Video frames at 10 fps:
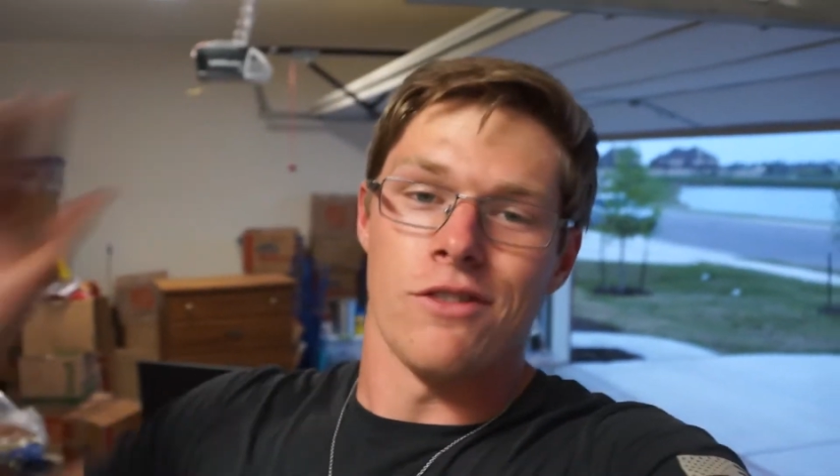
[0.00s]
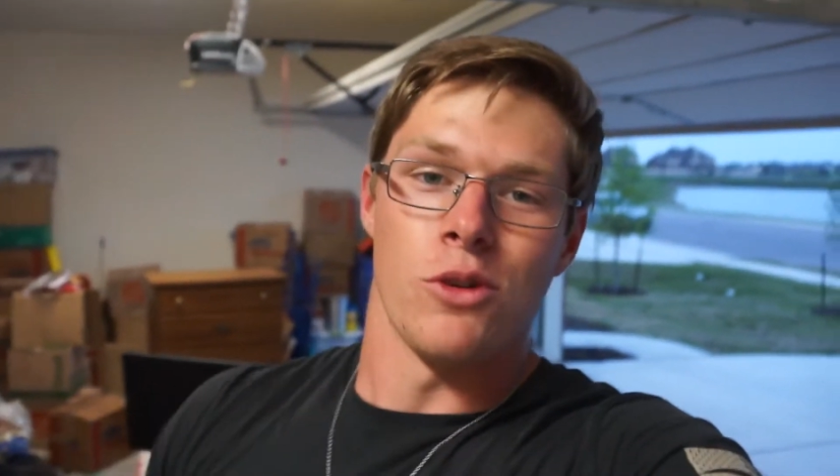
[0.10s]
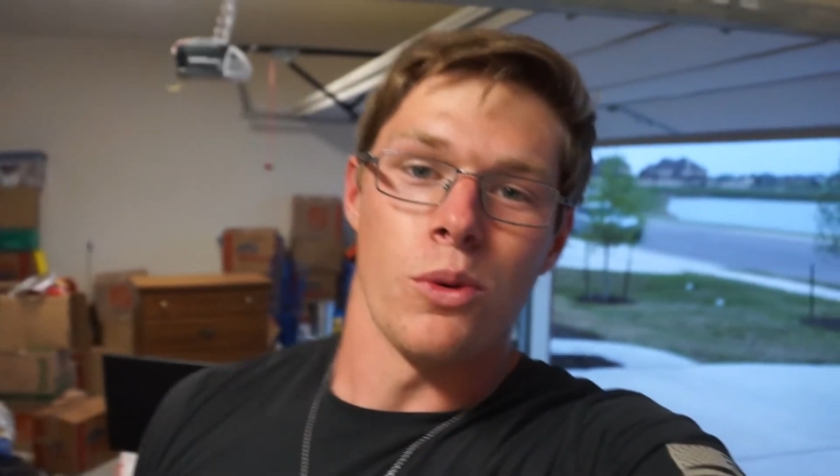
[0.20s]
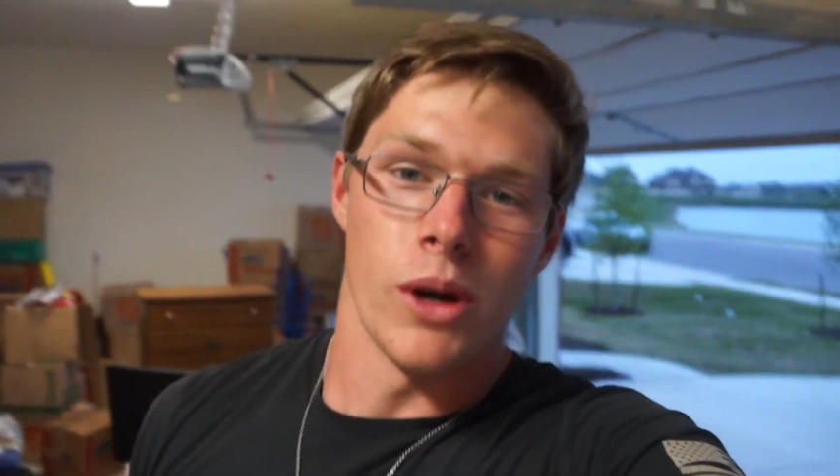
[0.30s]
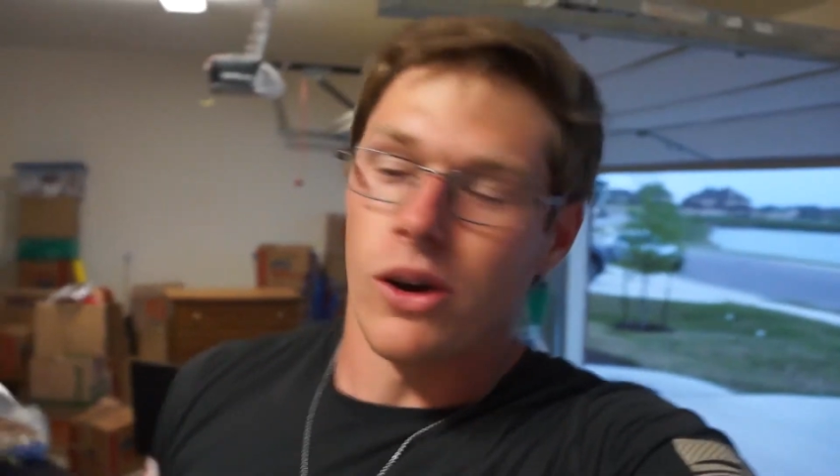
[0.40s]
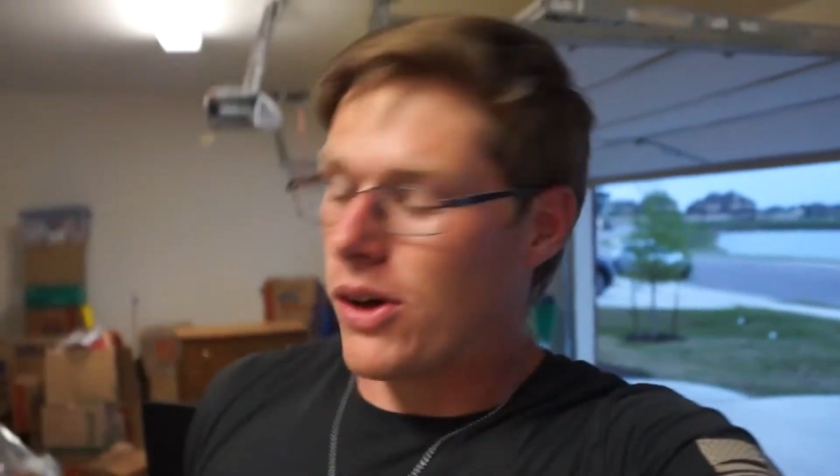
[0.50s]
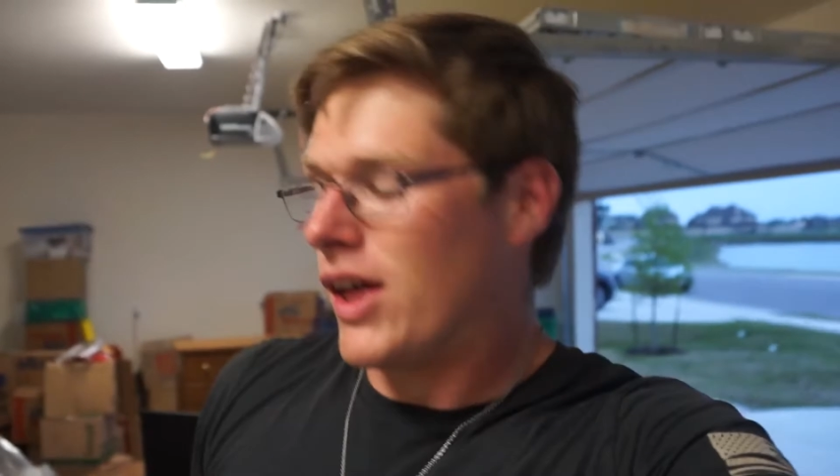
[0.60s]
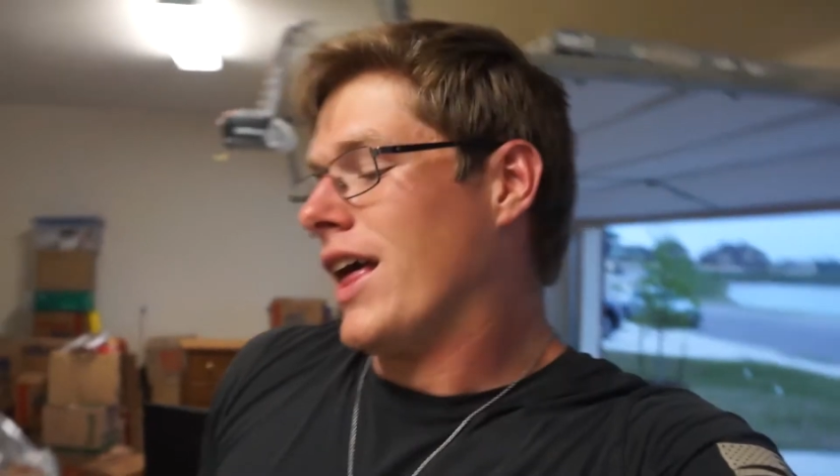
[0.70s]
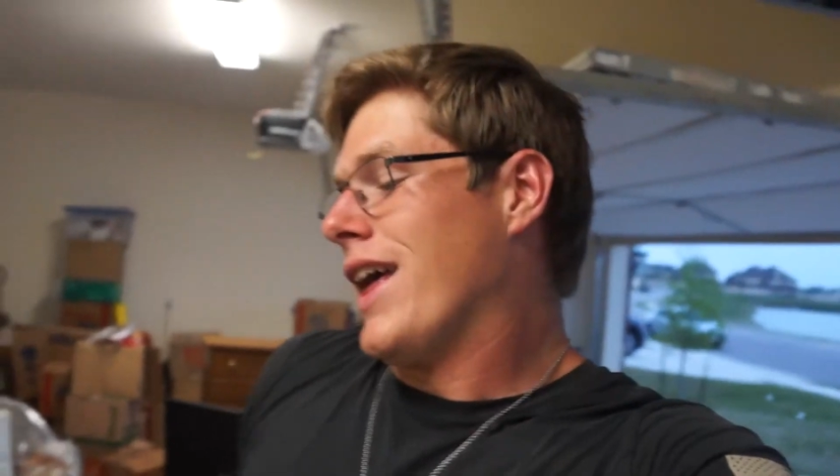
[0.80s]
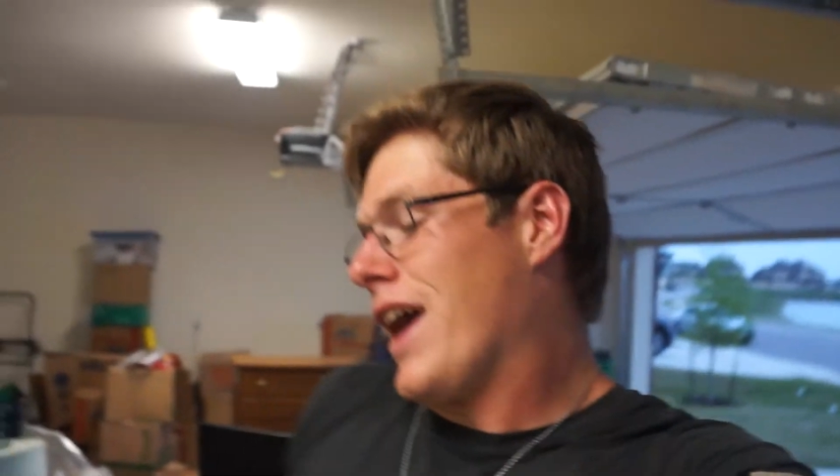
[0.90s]
if you will,
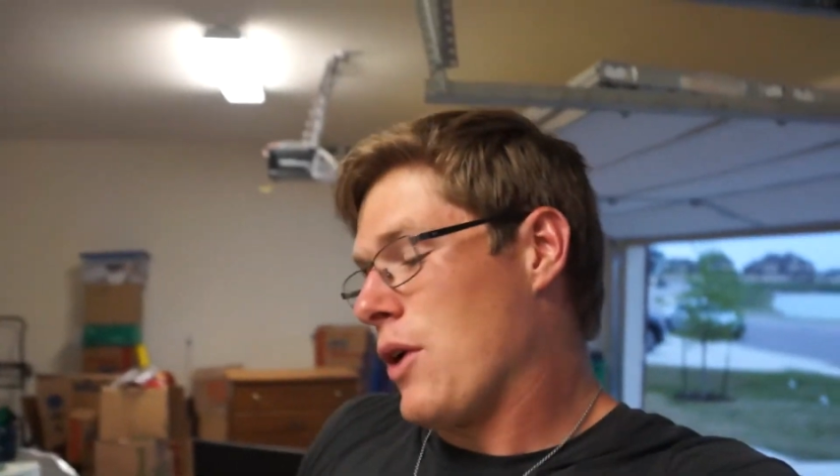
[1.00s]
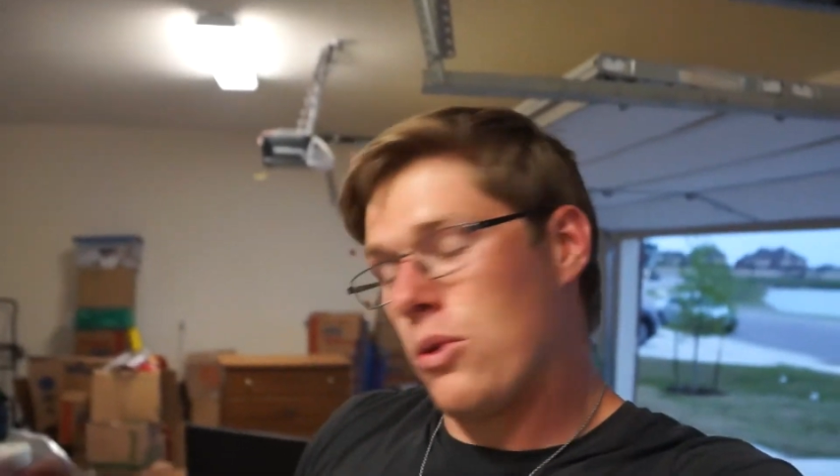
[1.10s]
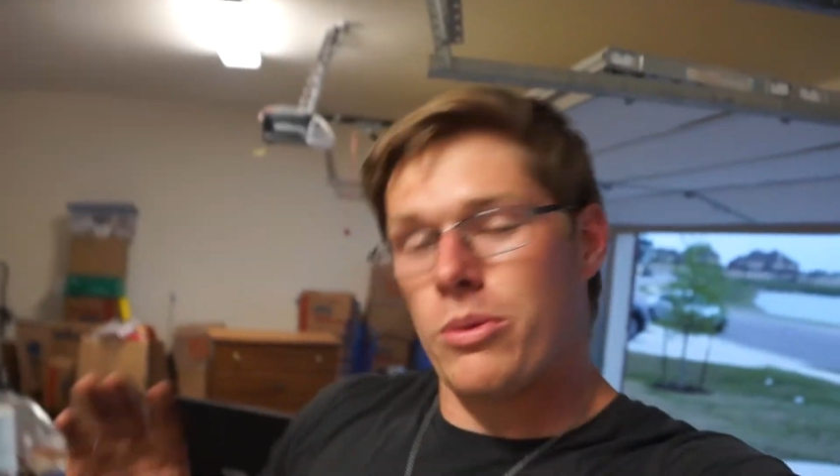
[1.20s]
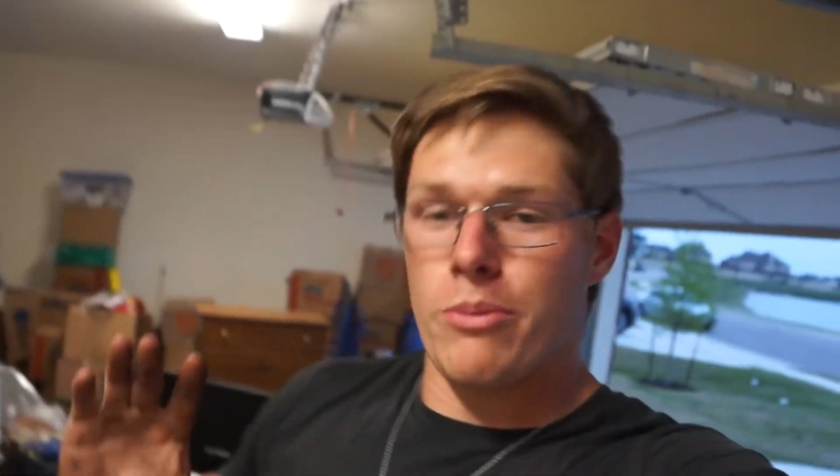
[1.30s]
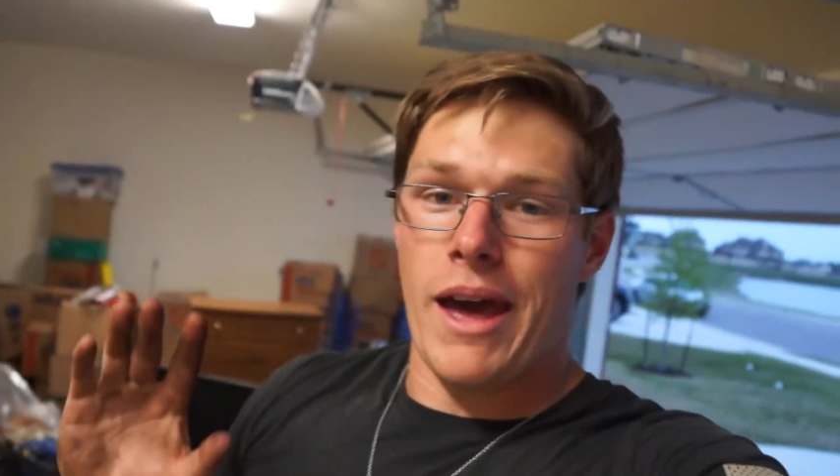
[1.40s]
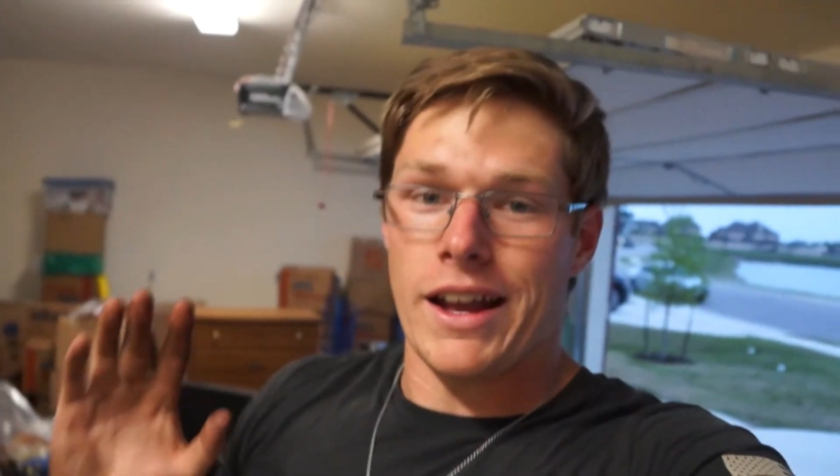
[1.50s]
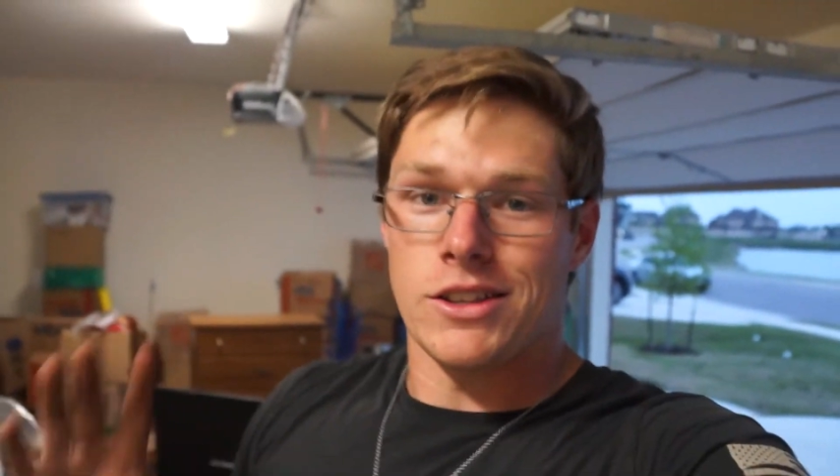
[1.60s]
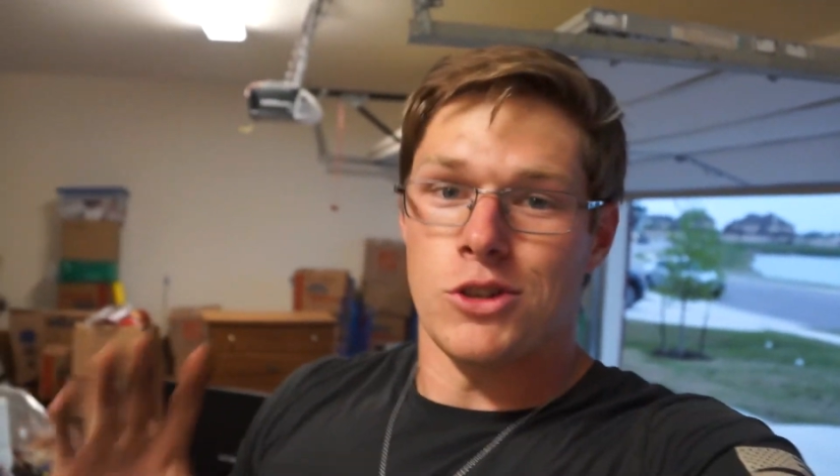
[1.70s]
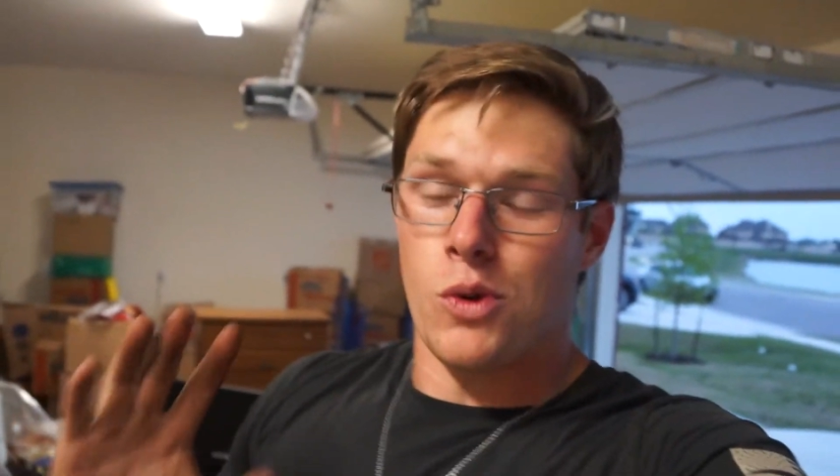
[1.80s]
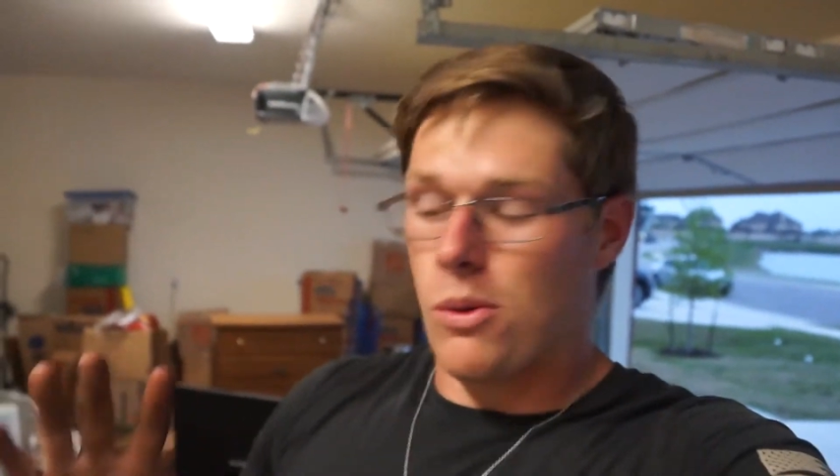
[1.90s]
and we'll be
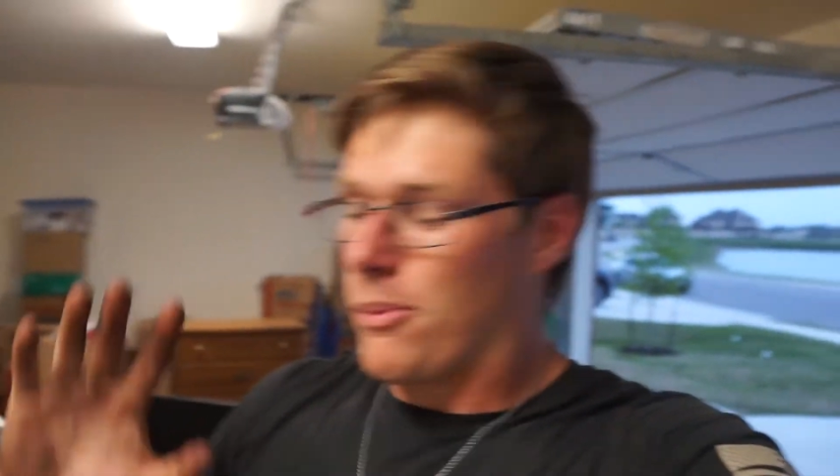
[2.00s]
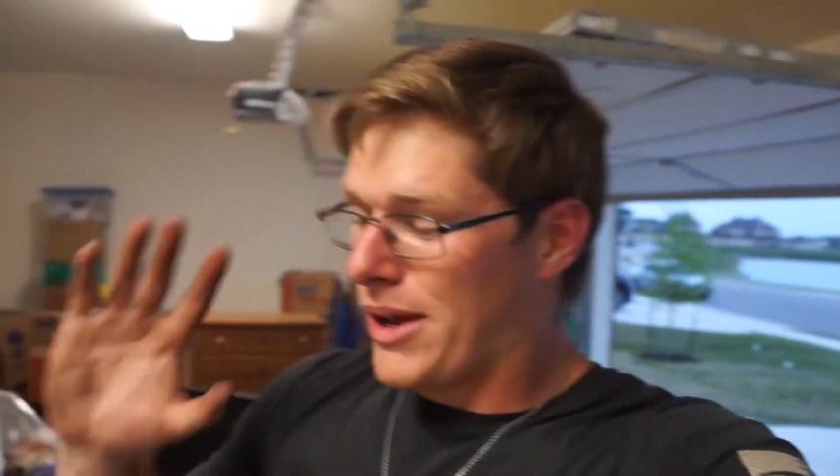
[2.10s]
back to normal.